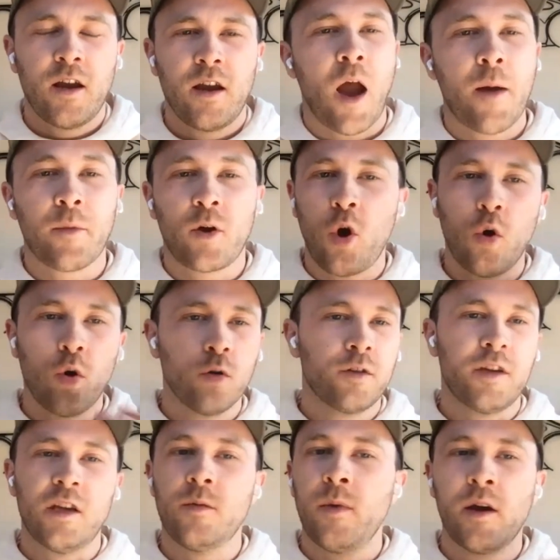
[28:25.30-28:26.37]
I'm cold
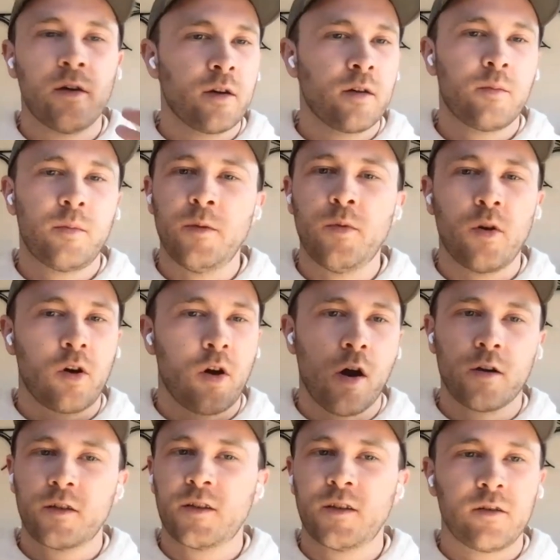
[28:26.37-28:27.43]
emailing people
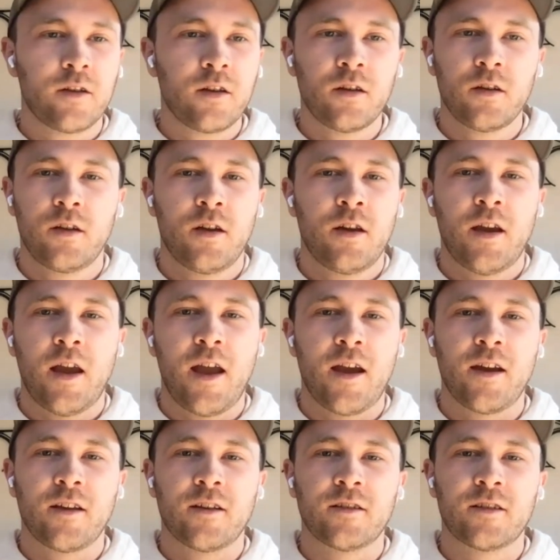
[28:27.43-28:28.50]
constantly.
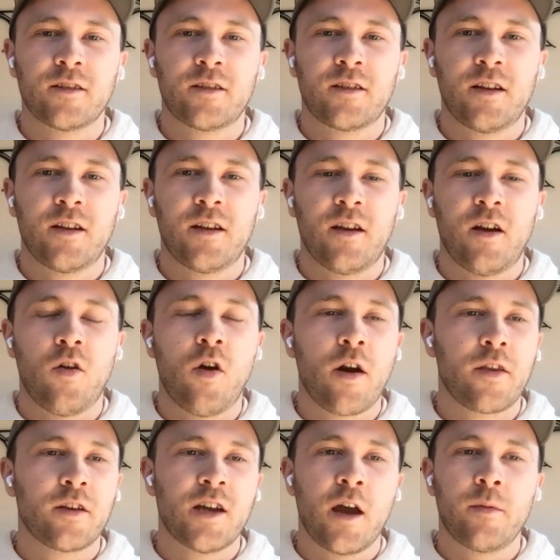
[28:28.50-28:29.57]
And a lot
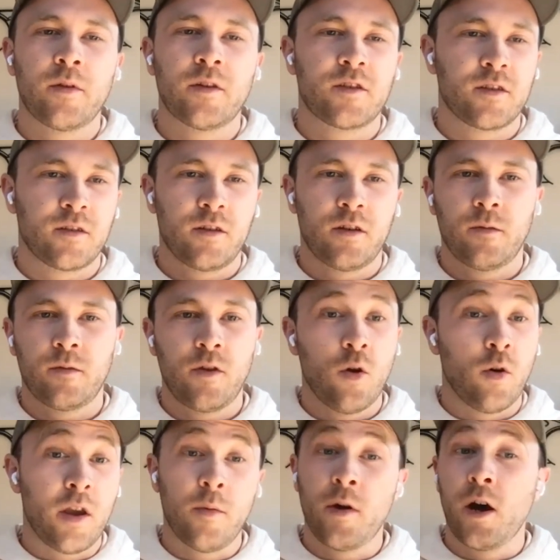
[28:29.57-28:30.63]
of the time it's the
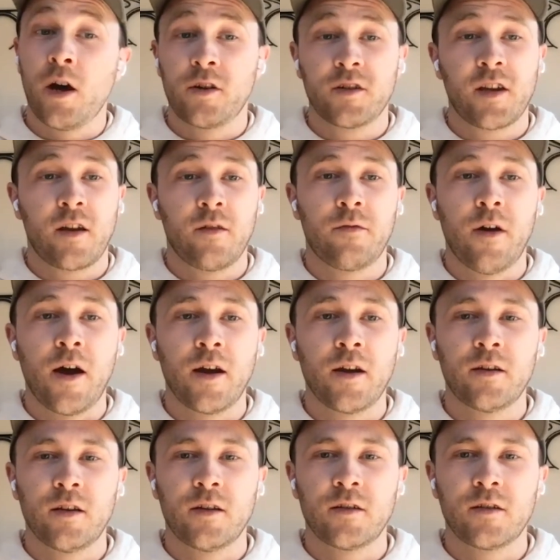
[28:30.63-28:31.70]
only email address I can
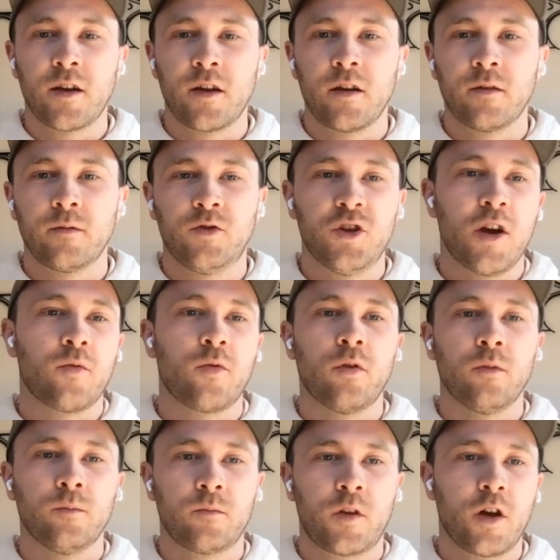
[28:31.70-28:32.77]
find is like a
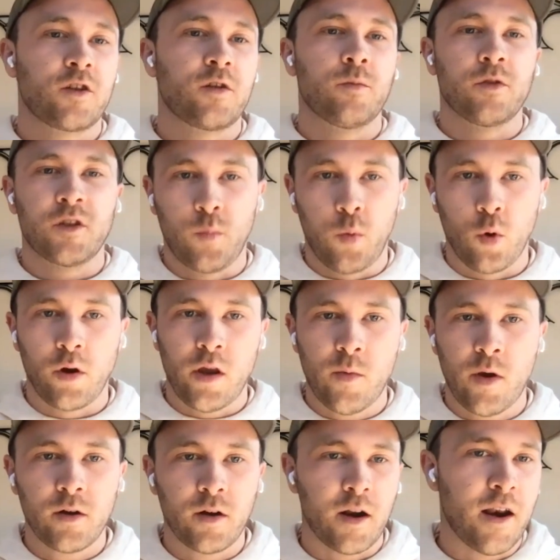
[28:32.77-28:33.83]
general customer support
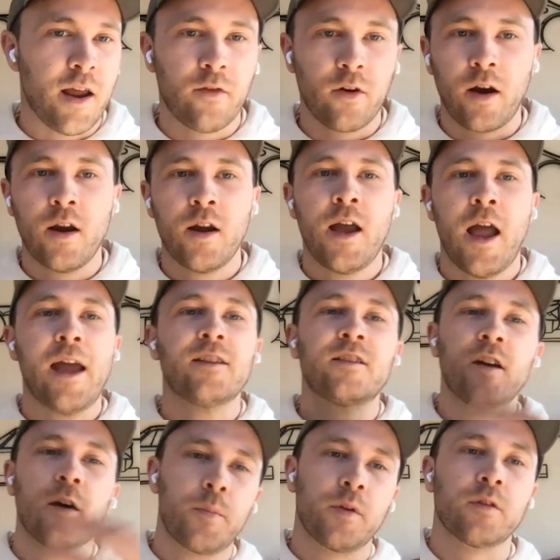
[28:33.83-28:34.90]
email. And it never ends
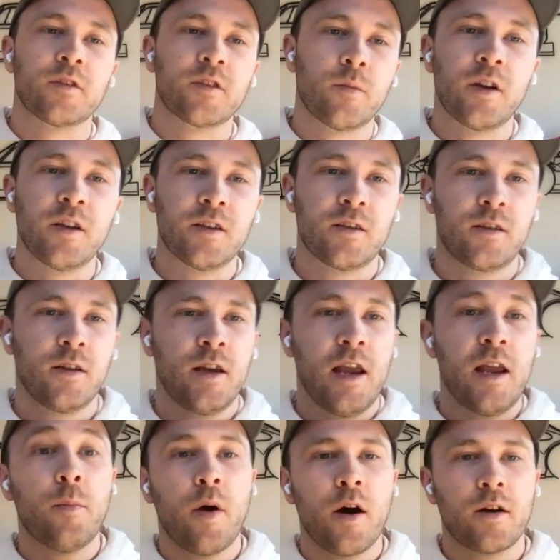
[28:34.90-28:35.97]
up in somebody's
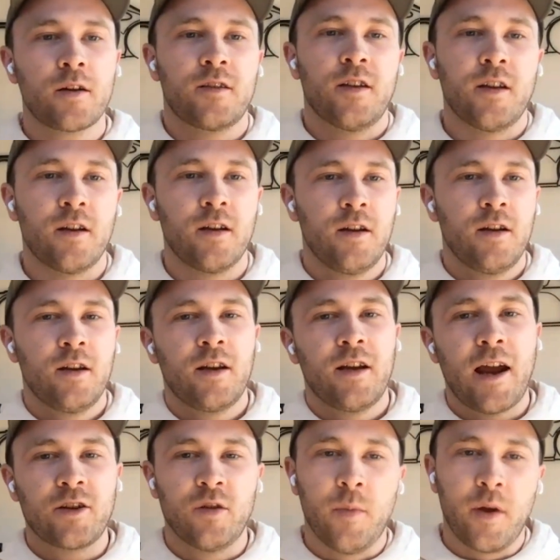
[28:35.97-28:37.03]
inbox that can
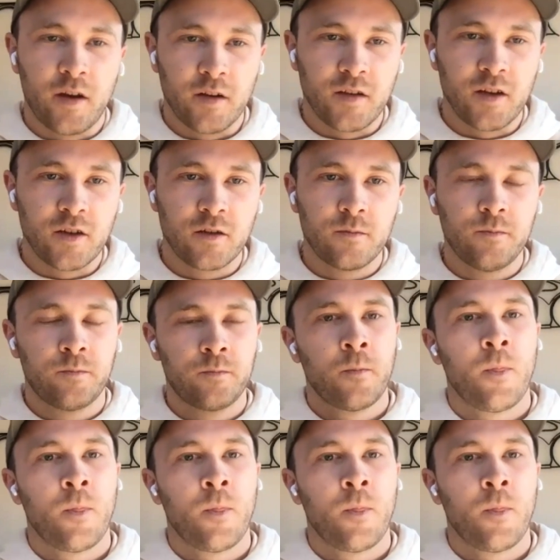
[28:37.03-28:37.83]
actually make a decision.